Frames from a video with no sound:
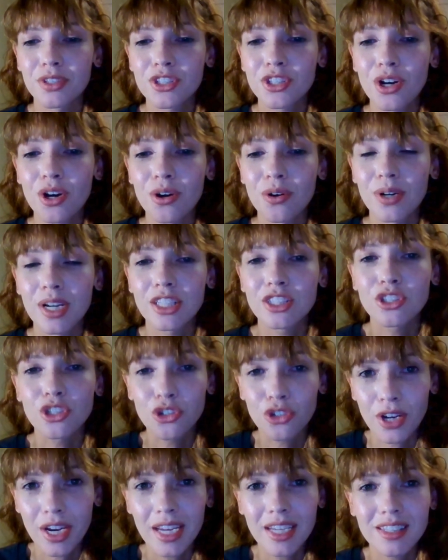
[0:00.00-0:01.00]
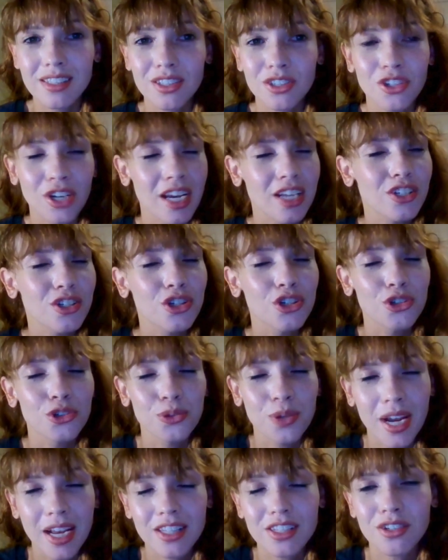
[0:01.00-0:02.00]
So it's great
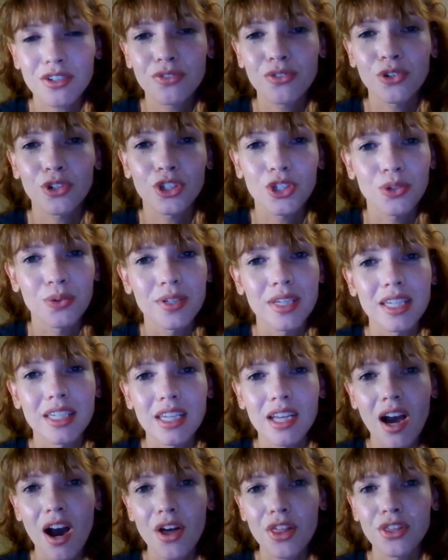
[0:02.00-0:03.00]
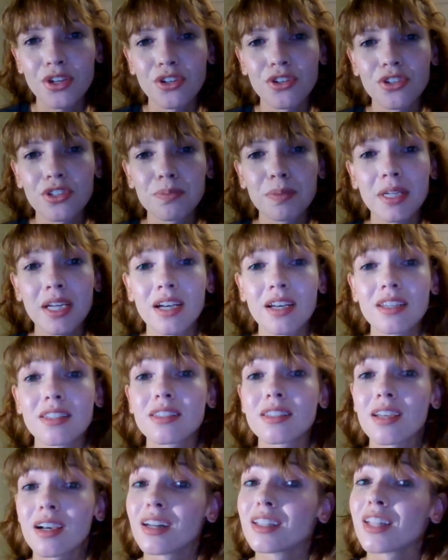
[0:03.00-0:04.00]
for new and indie authors
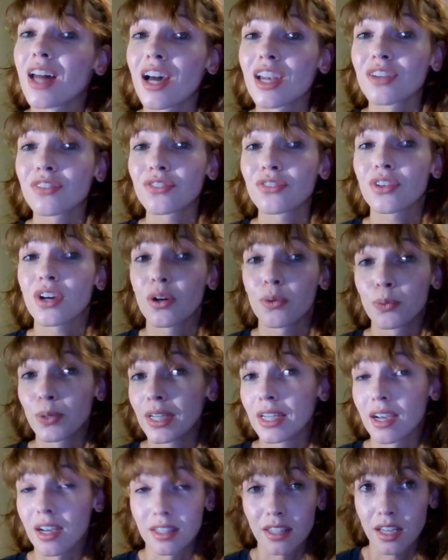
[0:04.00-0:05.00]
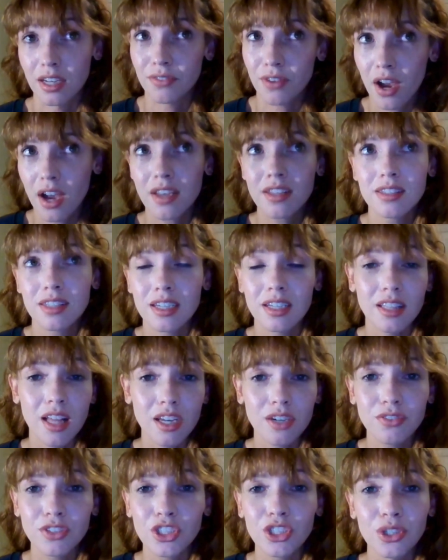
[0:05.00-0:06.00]
because a lot of us and a
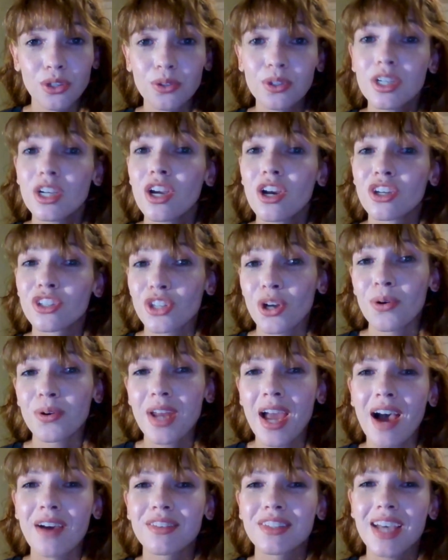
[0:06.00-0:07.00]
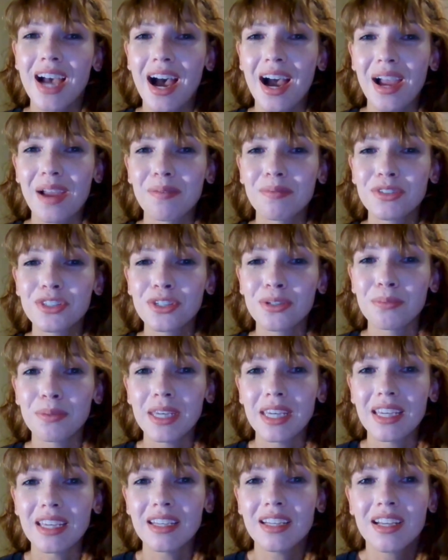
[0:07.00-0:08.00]
lot of you don't have time to
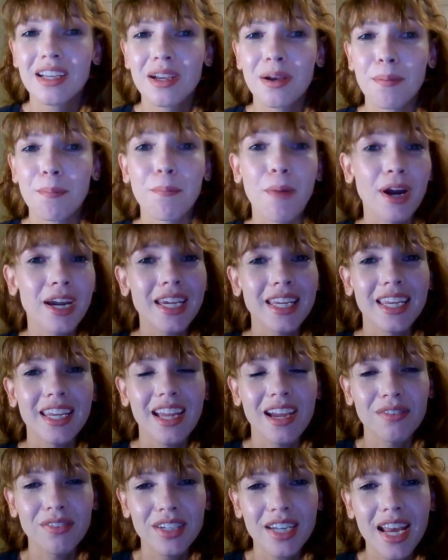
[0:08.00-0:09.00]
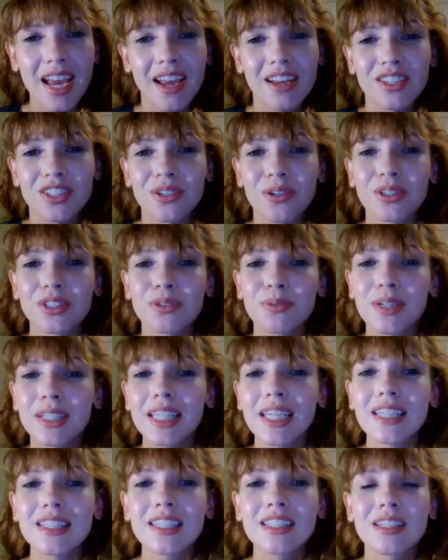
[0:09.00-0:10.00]
be marketing every day. So it's
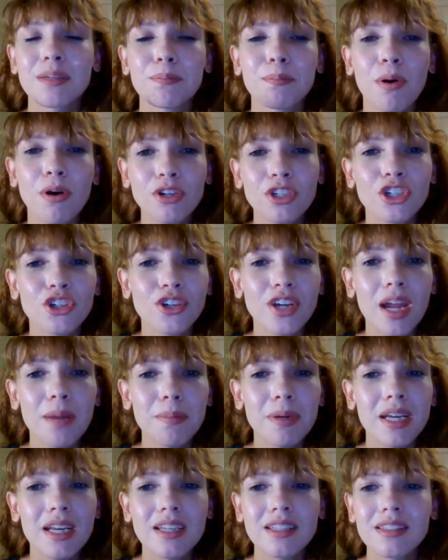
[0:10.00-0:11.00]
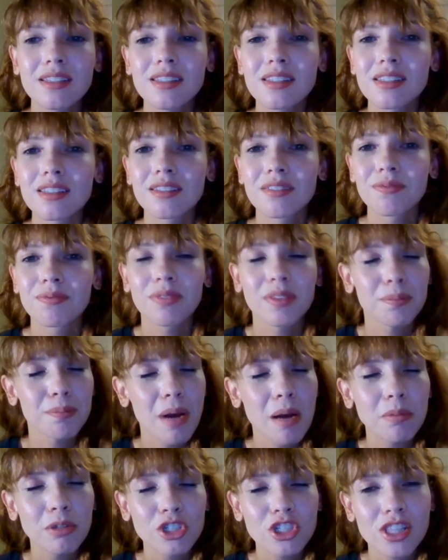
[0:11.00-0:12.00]
really easy to bulk create pins,
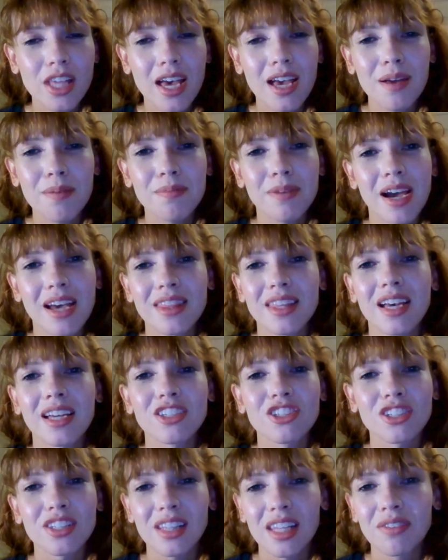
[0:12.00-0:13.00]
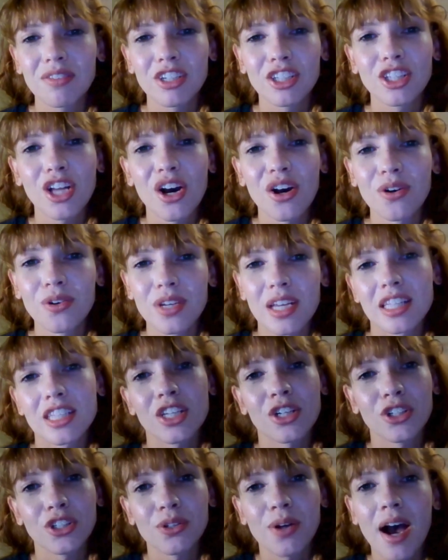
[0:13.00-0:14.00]
publish them, and then just leave it alone
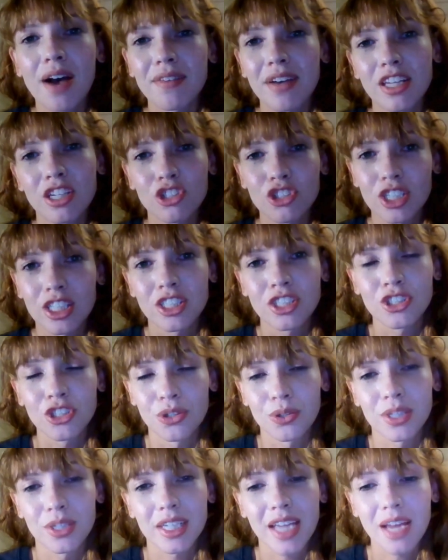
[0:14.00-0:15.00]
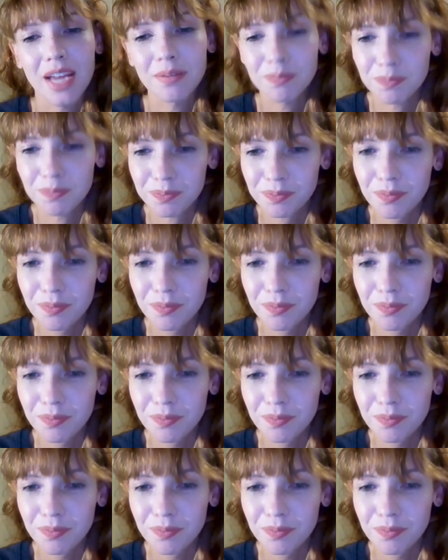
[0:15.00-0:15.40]
until you have energy to do it again.